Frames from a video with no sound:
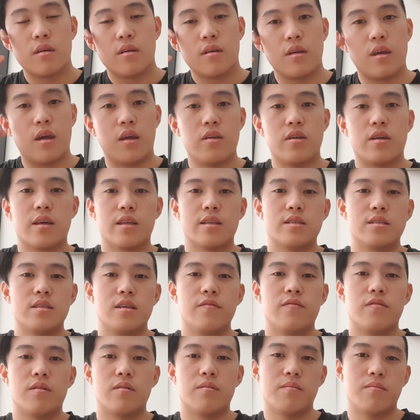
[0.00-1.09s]
yeah, you can see
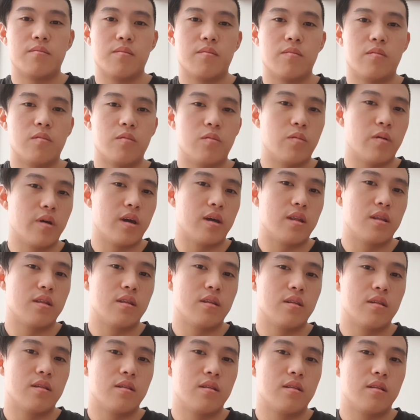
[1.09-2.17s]
from
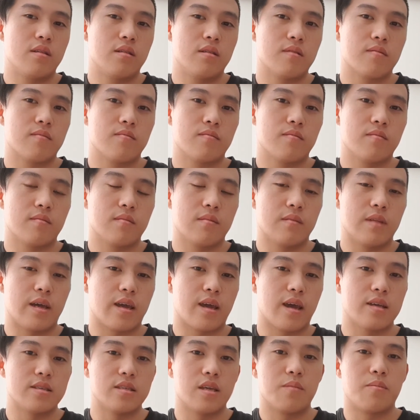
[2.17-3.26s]
when, like
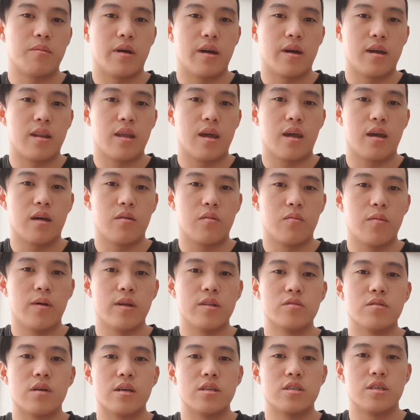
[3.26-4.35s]
as I play it, when
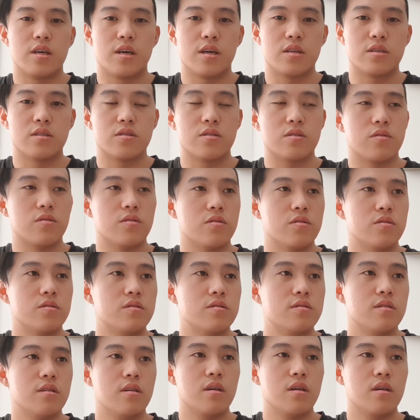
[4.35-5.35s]
do I change the chords.